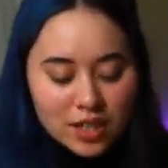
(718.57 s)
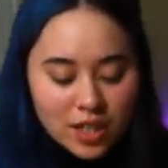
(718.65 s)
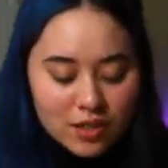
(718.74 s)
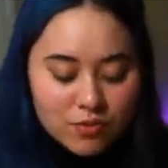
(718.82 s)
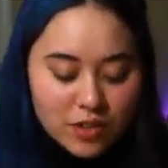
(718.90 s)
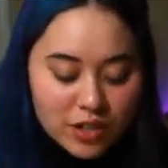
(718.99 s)

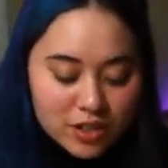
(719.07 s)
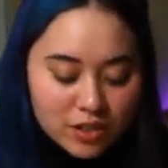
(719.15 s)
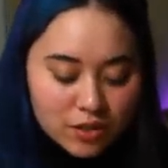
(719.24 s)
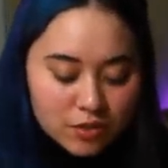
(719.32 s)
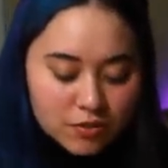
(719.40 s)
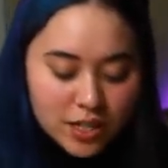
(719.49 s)
and very
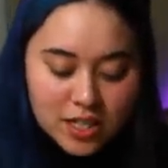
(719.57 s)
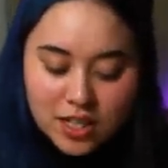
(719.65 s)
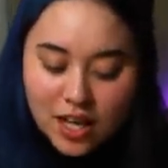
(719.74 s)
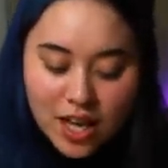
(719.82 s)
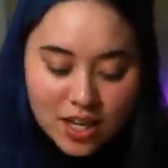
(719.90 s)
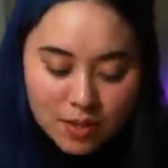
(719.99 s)
little
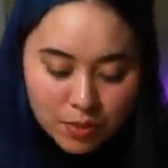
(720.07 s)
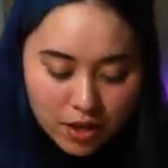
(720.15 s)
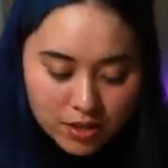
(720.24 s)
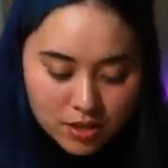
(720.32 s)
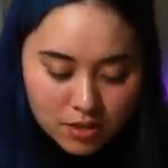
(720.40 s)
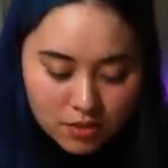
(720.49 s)
finding any
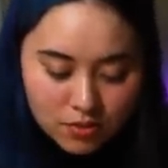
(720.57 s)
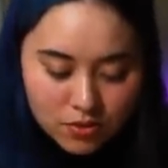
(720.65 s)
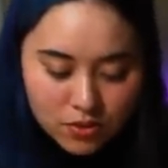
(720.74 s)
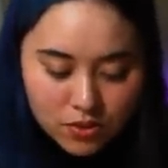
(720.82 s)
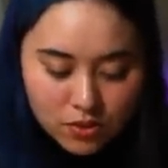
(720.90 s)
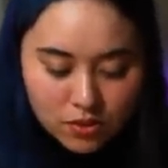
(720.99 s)

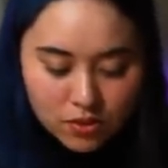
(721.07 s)
positives.